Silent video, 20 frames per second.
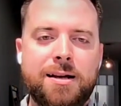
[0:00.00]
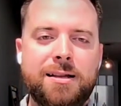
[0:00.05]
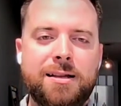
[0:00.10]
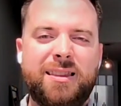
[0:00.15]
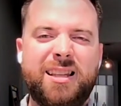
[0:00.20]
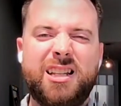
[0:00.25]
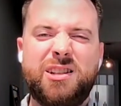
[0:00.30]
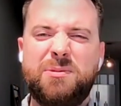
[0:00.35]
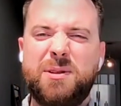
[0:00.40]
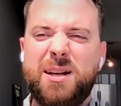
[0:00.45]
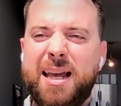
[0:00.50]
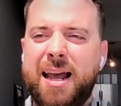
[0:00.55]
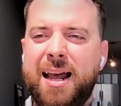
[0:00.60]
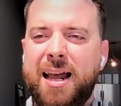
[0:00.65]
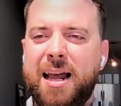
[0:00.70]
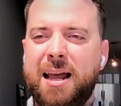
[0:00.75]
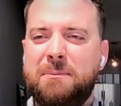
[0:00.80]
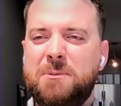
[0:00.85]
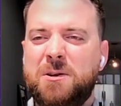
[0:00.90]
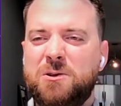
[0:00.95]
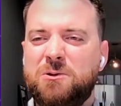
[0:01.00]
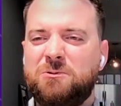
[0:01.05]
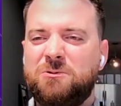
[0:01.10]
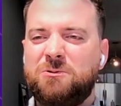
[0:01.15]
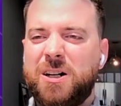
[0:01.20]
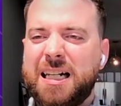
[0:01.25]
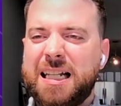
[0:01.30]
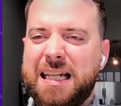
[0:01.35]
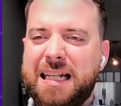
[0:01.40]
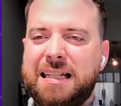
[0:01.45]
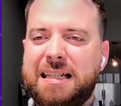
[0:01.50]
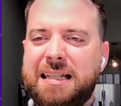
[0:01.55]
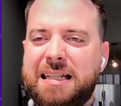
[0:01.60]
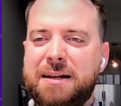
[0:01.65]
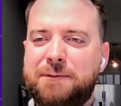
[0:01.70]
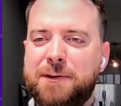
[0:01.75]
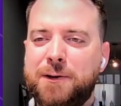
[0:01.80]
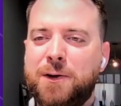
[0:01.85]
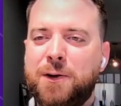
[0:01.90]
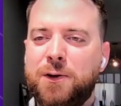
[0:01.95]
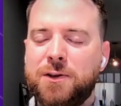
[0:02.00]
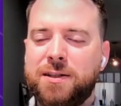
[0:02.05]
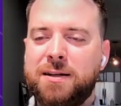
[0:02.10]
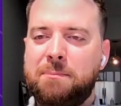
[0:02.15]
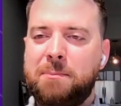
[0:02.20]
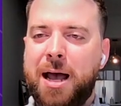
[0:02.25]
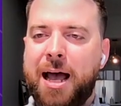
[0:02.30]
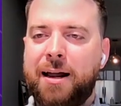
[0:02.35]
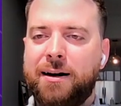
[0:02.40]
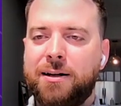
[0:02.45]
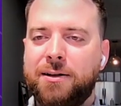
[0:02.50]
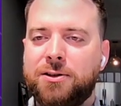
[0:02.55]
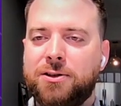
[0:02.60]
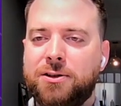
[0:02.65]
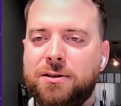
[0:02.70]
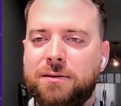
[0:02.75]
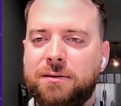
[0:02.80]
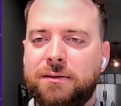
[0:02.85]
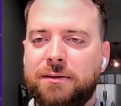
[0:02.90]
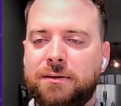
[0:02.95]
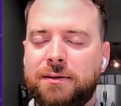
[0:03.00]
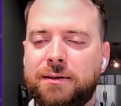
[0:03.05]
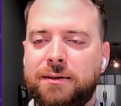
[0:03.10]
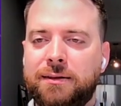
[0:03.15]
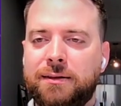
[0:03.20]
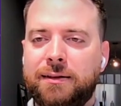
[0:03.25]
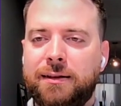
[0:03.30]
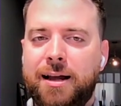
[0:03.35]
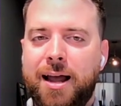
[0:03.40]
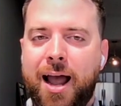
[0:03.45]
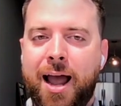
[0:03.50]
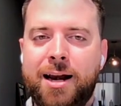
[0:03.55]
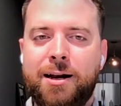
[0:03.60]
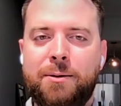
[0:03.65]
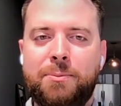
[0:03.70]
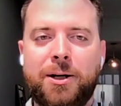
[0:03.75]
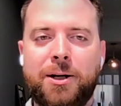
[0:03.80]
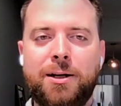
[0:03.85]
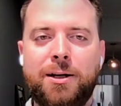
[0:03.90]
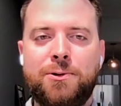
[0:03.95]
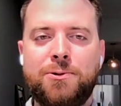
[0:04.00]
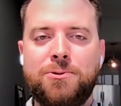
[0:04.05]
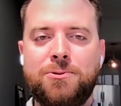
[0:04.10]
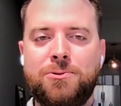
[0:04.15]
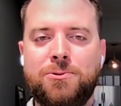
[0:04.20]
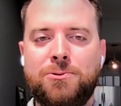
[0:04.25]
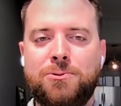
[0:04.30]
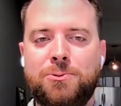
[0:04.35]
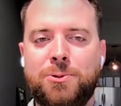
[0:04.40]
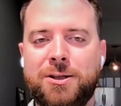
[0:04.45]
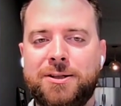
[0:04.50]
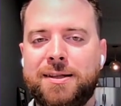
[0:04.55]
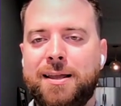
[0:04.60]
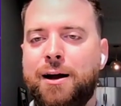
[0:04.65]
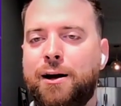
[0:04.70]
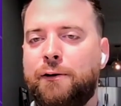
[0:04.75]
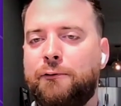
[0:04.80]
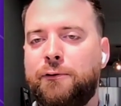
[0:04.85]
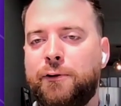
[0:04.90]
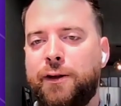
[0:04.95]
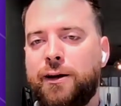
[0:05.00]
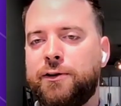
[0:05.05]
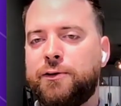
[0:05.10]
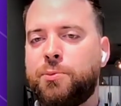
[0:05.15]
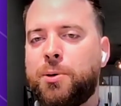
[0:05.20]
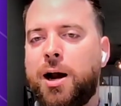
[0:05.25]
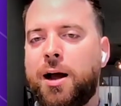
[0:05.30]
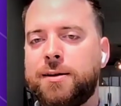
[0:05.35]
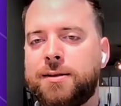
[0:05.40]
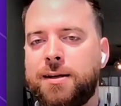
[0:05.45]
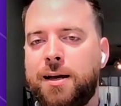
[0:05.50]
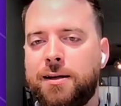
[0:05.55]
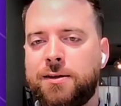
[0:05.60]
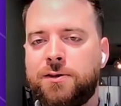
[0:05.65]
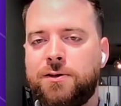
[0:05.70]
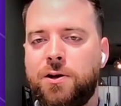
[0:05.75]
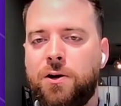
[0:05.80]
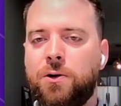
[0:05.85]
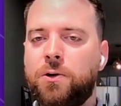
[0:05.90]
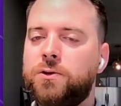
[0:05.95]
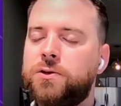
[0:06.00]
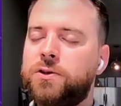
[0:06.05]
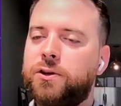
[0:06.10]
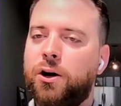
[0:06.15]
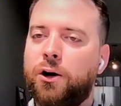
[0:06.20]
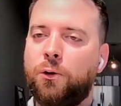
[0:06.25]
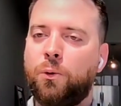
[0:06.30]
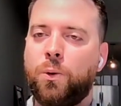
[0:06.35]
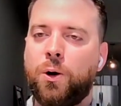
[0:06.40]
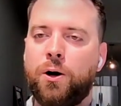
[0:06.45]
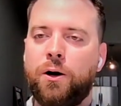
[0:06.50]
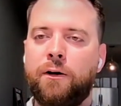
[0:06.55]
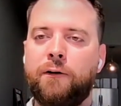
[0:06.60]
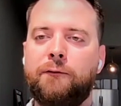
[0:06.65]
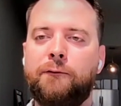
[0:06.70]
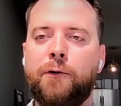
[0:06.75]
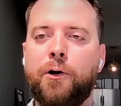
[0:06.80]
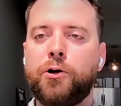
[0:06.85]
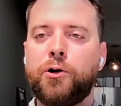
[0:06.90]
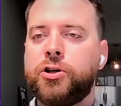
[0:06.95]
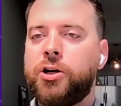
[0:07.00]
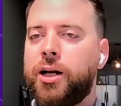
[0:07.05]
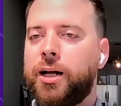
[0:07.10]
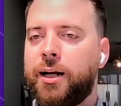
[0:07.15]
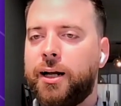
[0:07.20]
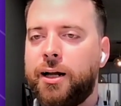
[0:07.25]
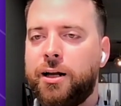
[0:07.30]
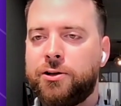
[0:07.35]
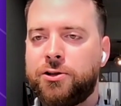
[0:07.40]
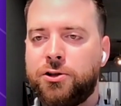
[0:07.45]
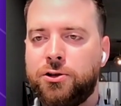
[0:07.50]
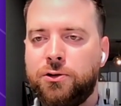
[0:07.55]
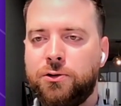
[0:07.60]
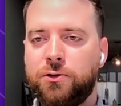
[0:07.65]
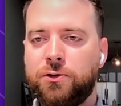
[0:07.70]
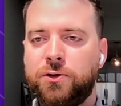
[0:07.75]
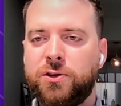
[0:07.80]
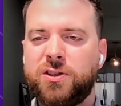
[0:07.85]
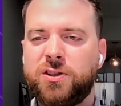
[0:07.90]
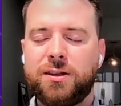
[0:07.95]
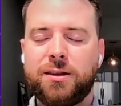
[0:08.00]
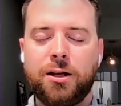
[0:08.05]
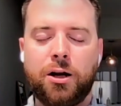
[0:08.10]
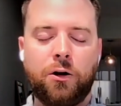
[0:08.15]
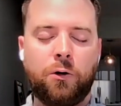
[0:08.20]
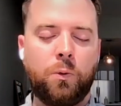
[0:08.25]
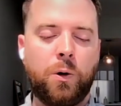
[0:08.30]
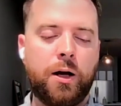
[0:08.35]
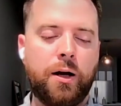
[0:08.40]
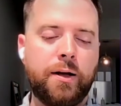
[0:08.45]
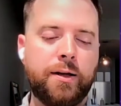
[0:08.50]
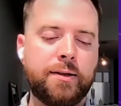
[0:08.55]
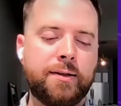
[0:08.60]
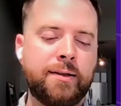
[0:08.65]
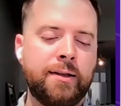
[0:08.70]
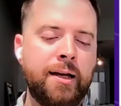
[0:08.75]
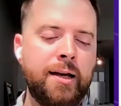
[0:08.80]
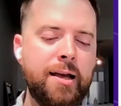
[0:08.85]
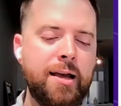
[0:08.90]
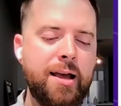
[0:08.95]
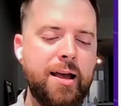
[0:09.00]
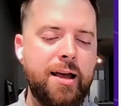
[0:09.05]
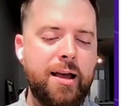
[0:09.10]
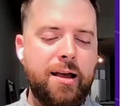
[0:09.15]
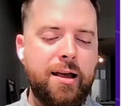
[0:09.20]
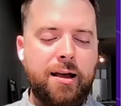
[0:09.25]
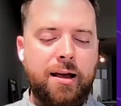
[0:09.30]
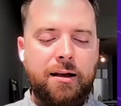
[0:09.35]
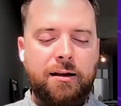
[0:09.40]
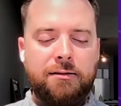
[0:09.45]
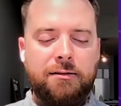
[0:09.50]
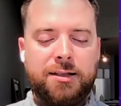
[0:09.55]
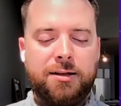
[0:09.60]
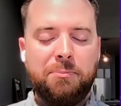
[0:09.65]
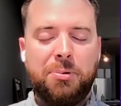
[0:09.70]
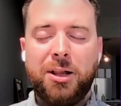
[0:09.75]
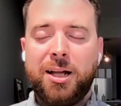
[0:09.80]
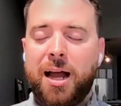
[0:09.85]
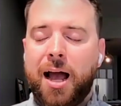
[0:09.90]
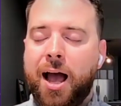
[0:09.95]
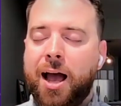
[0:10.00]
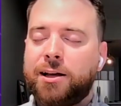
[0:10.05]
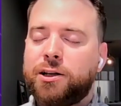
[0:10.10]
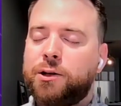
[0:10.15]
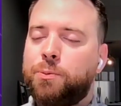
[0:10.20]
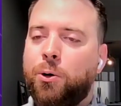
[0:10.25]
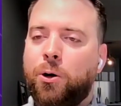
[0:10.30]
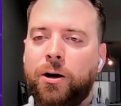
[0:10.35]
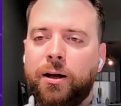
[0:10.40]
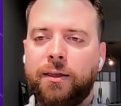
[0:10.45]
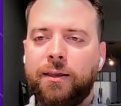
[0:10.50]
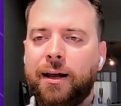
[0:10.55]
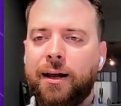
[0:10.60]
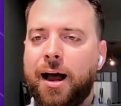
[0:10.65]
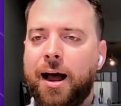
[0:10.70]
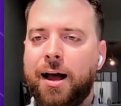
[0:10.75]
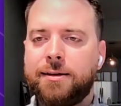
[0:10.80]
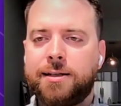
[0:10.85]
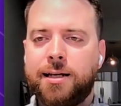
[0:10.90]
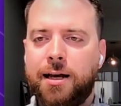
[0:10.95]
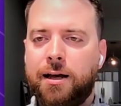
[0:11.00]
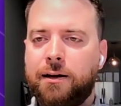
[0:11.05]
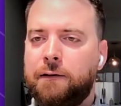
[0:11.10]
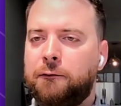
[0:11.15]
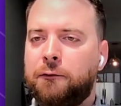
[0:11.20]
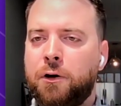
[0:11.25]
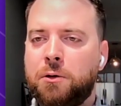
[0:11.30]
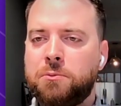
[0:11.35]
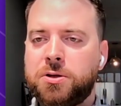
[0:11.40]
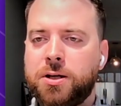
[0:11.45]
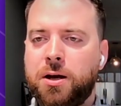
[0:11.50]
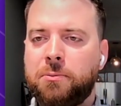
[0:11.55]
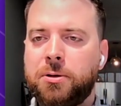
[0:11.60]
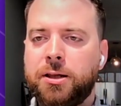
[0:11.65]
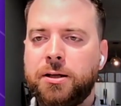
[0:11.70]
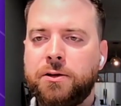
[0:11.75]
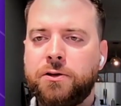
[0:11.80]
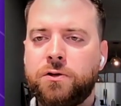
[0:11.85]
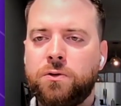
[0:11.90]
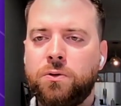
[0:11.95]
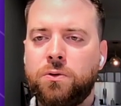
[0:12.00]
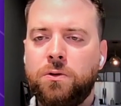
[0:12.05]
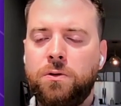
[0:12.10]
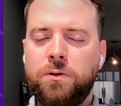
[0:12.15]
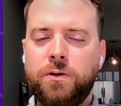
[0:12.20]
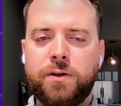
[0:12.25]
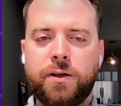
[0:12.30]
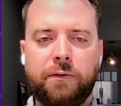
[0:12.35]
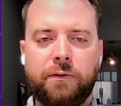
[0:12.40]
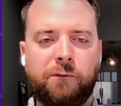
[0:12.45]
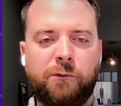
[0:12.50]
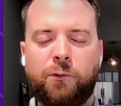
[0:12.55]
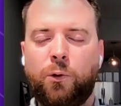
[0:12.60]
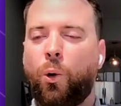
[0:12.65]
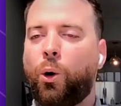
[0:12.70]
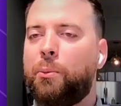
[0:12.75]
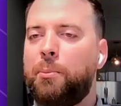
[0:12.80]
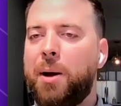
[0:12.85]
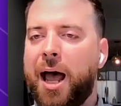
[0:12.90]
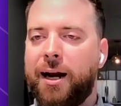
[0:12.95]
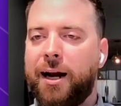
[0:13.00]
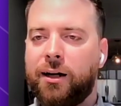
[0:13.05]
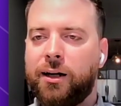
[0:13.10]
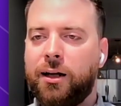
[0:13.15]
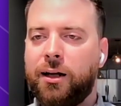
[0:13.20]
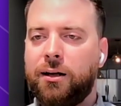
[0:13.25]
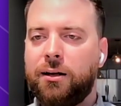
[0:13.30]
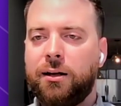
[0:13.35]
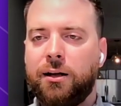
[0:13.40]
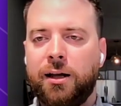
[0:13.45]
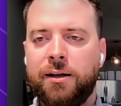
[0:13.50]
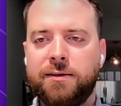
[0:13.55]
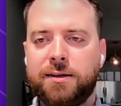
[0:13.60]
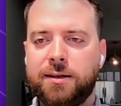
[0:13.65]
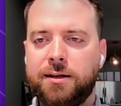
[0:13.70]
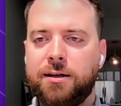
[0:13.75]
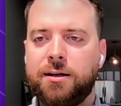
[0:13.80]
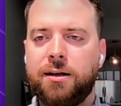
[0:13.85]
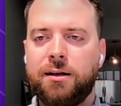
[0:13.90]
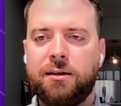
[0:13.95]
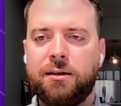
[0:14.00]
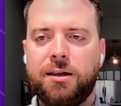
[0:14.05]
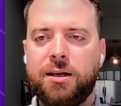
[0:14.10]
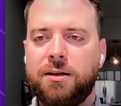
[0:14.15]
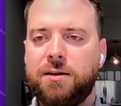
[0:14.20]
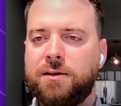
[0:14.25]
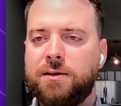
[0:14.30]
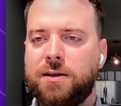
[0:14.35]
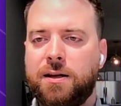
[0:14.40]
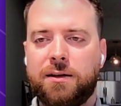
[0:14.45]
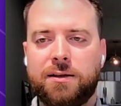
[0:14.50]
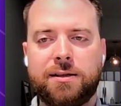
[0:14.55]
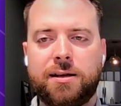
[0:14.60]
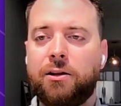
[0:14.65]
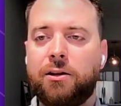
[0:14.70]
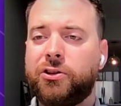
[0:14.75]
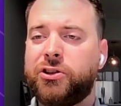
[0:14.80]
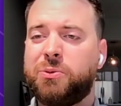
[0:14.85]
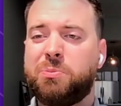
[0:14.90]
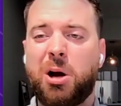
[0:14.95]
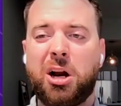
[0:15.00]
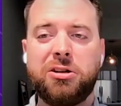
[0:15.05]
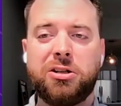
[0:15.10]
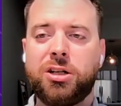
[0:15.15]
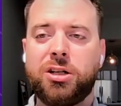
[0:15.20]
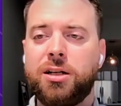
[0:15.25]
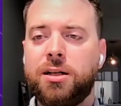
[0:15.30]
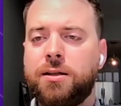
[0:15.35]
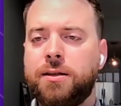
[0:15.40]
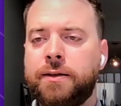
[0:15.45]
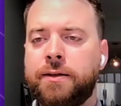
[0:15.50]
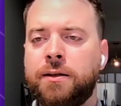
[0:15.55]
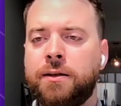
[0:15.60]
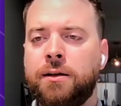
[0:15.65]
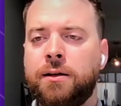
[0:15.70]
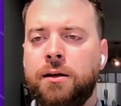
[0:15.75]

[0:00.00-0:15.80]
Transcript: These became really difficult to manage. Anybody who was there for this process knows there were versioning issues. There was simply exporting the content from some of these tools and formatting it into these Excel spreadsheets.